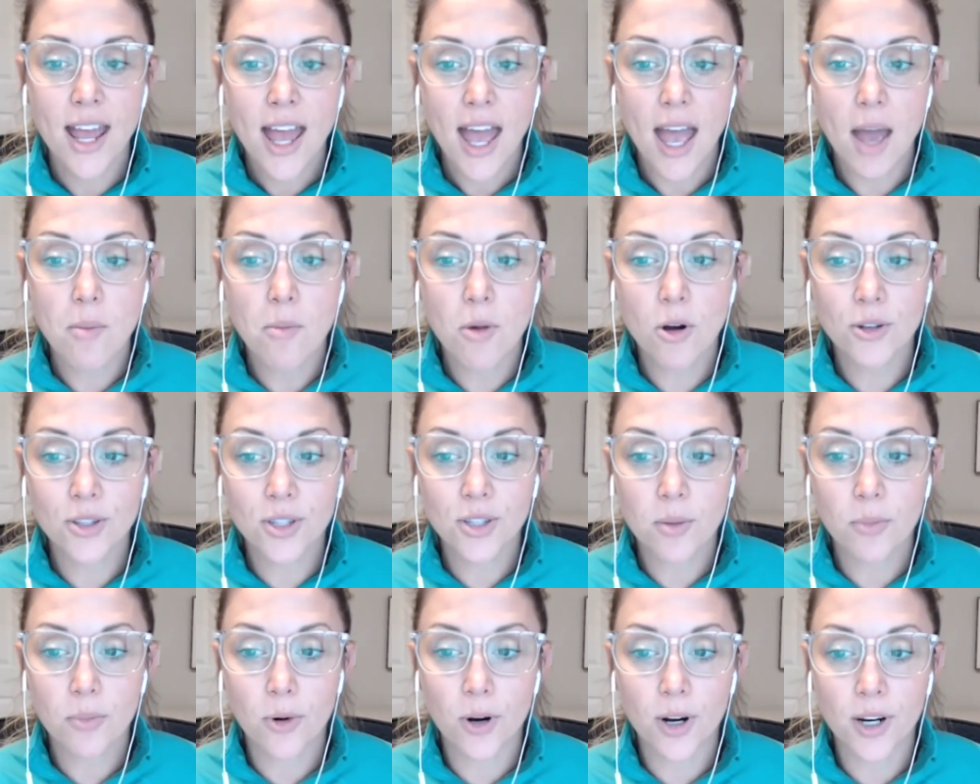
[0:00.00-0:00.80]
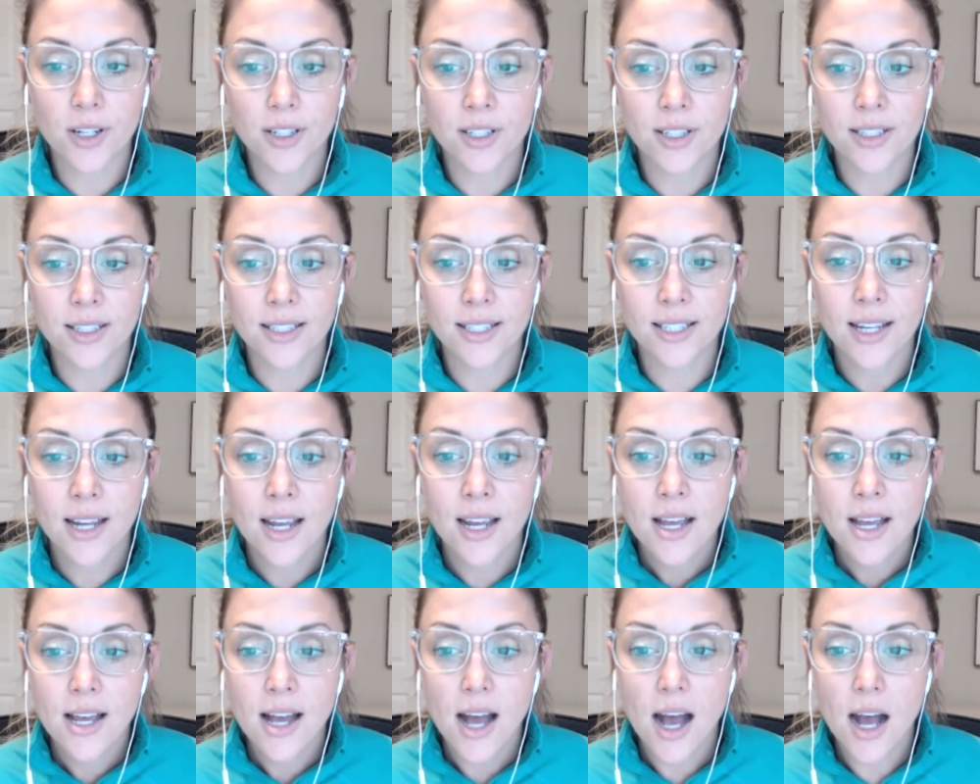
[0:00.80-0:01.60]
And most important,
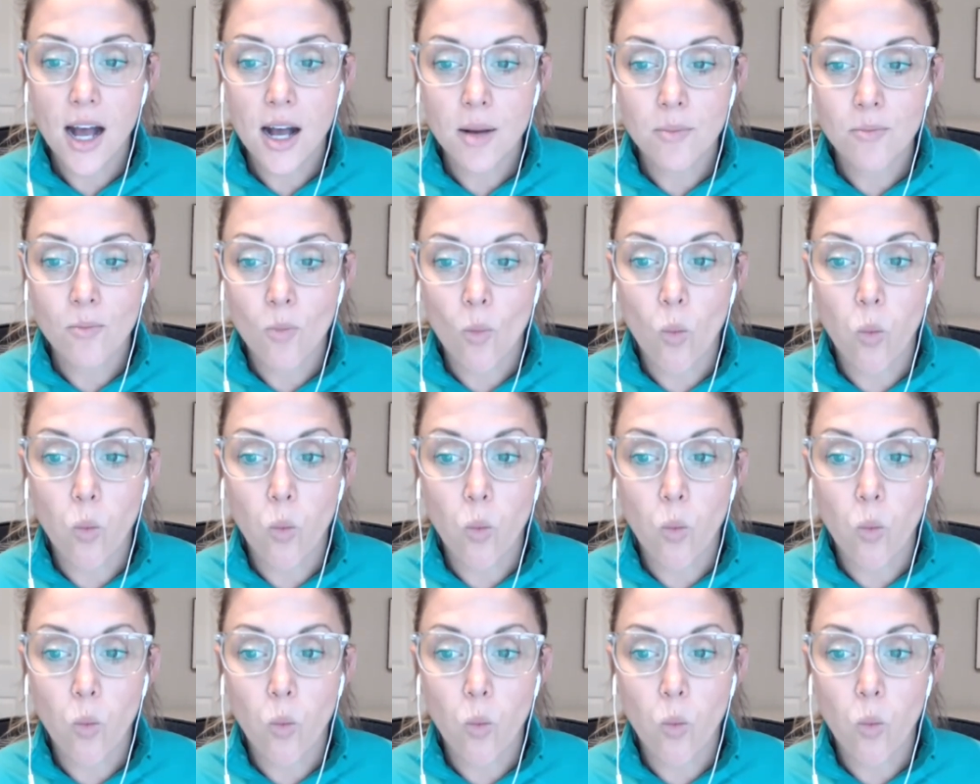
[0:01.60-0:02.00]
um,